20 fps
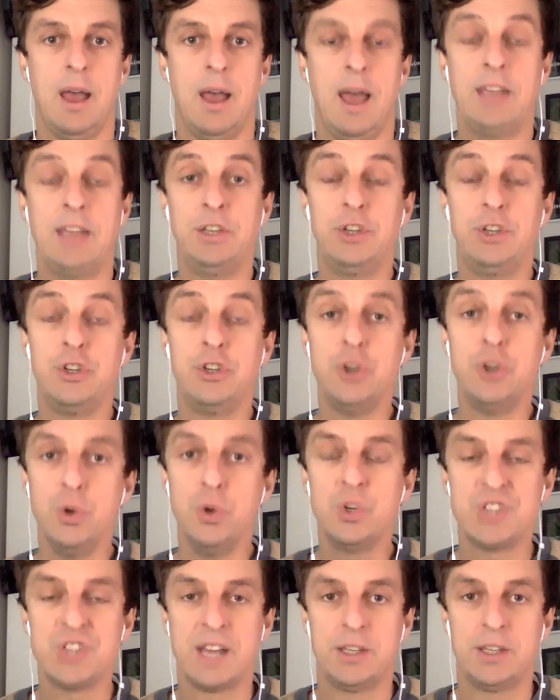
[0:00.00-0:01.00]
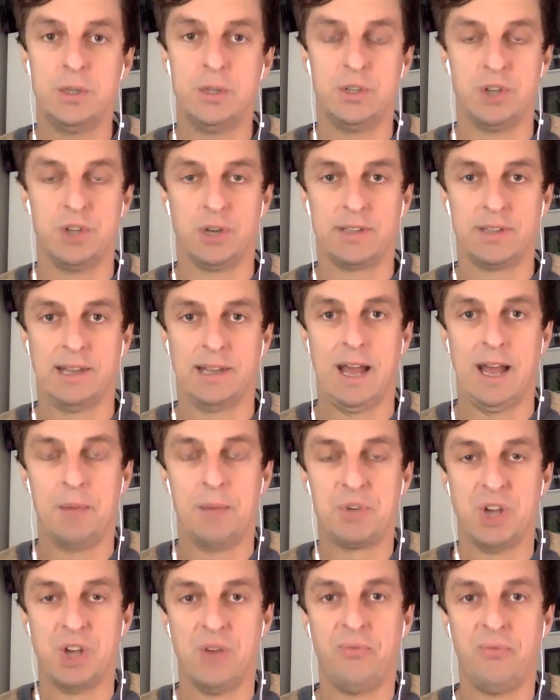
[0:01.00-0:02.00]
A huge thank you to Doctor
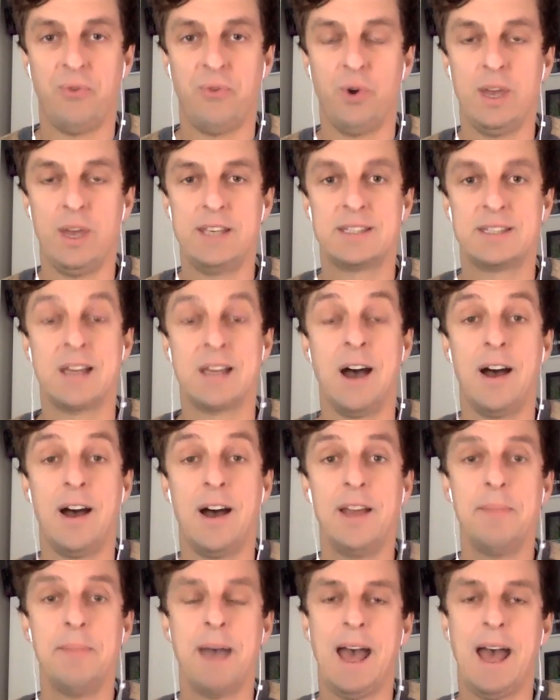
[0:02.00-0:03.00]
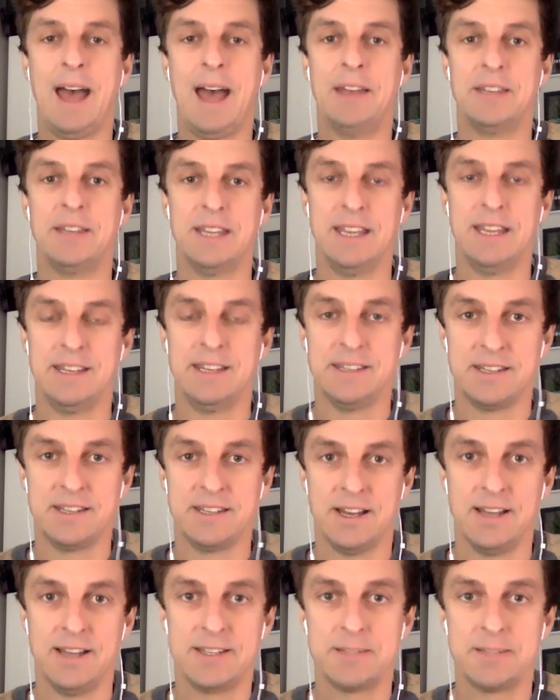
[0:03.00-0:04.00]
Laubscher for his time and
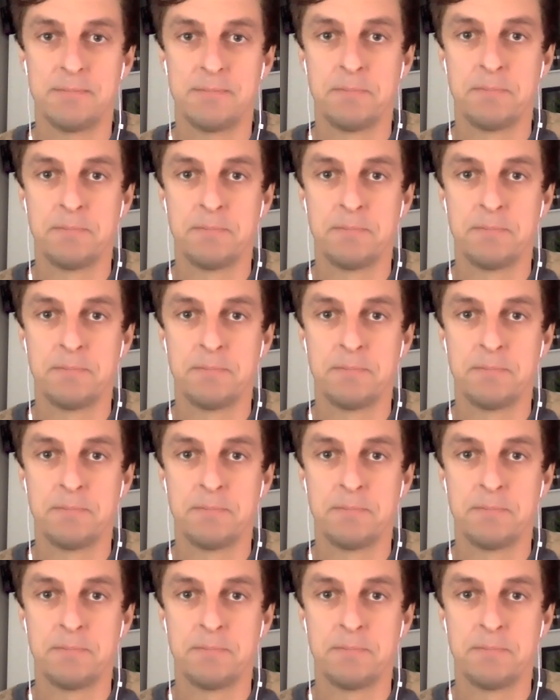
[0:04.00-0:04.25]
insights.